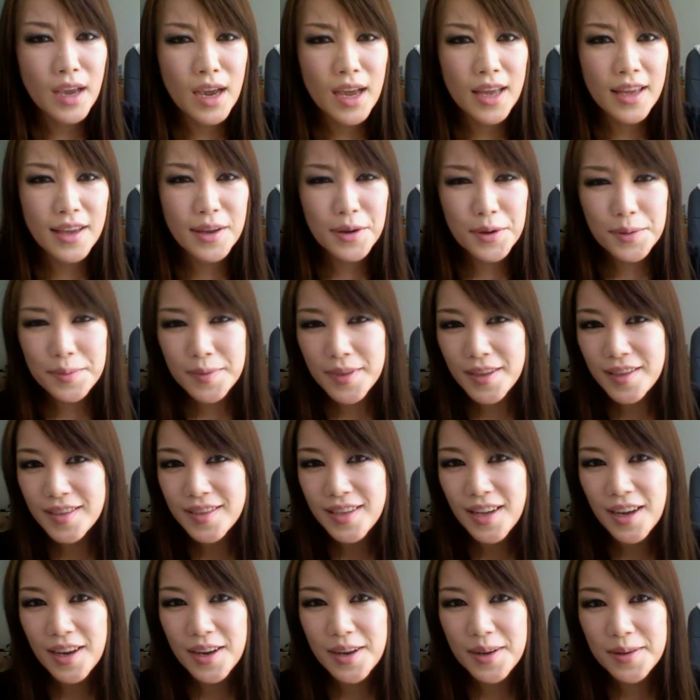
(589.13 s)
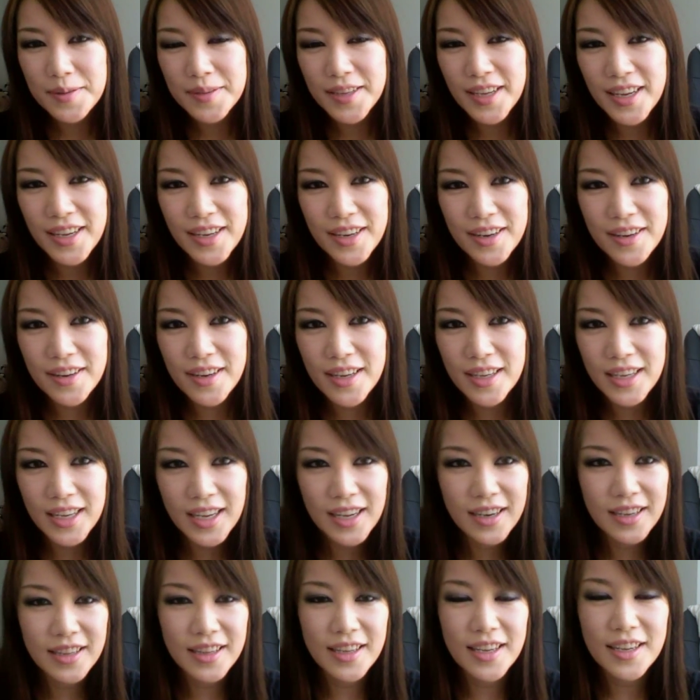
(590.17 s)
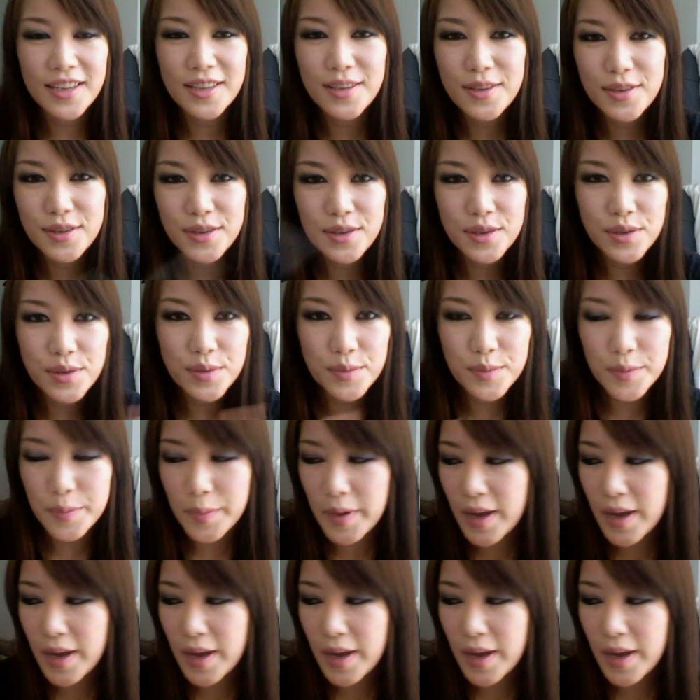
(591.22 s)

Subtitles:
I hope this helped. I know I kind of like zoomed